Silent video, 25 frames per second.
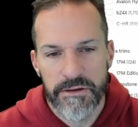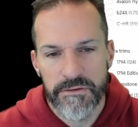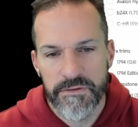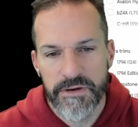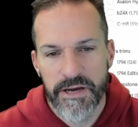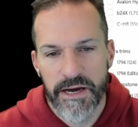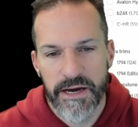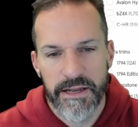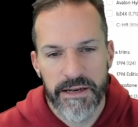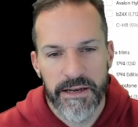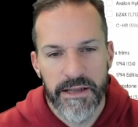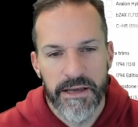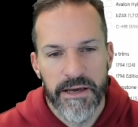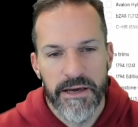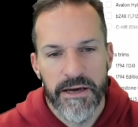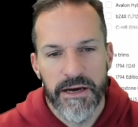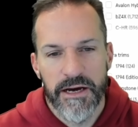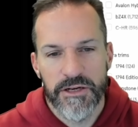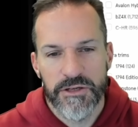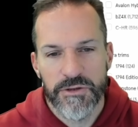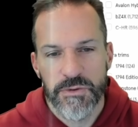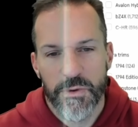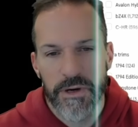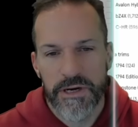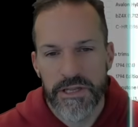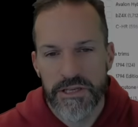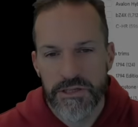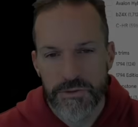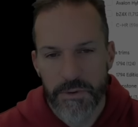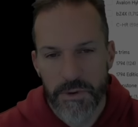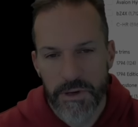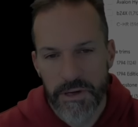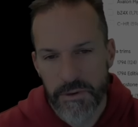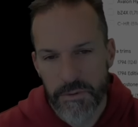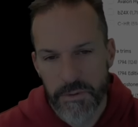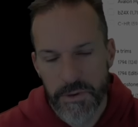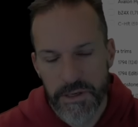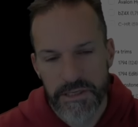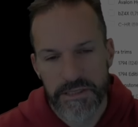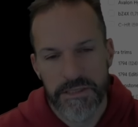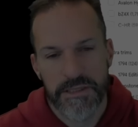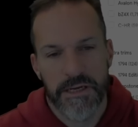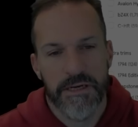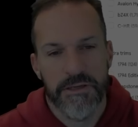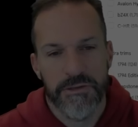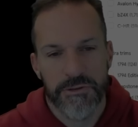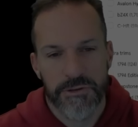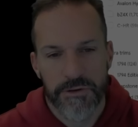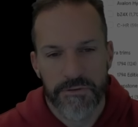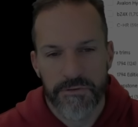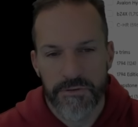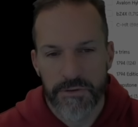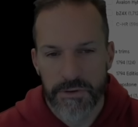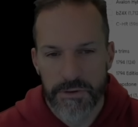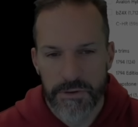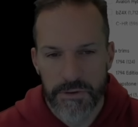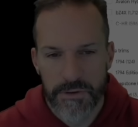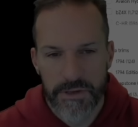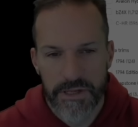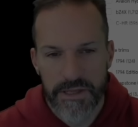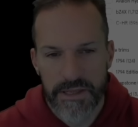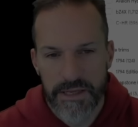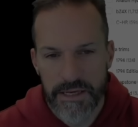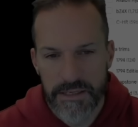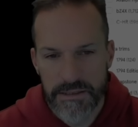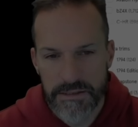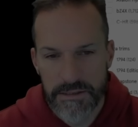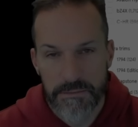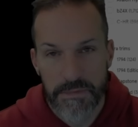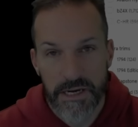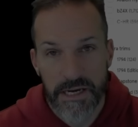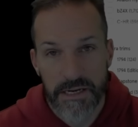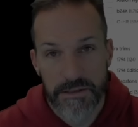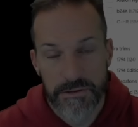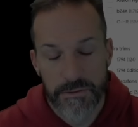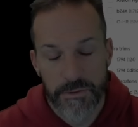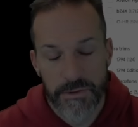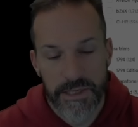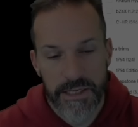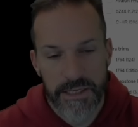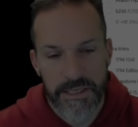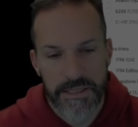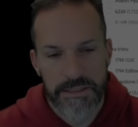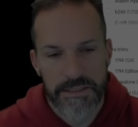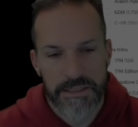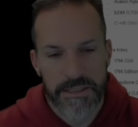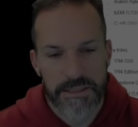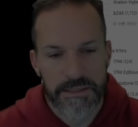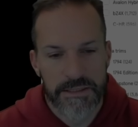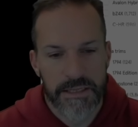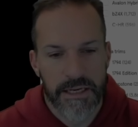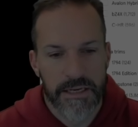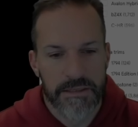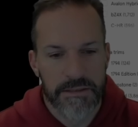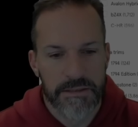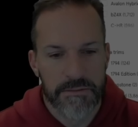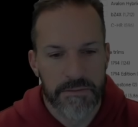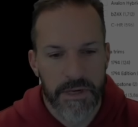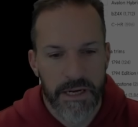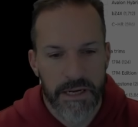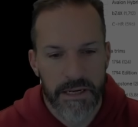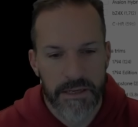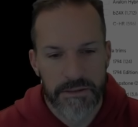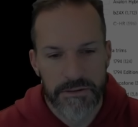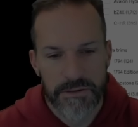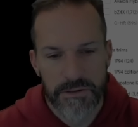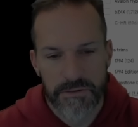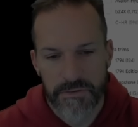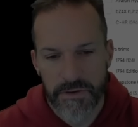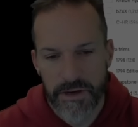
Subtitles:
You've got a 2021 Tundra for 30,000 miles with 86,000 miles.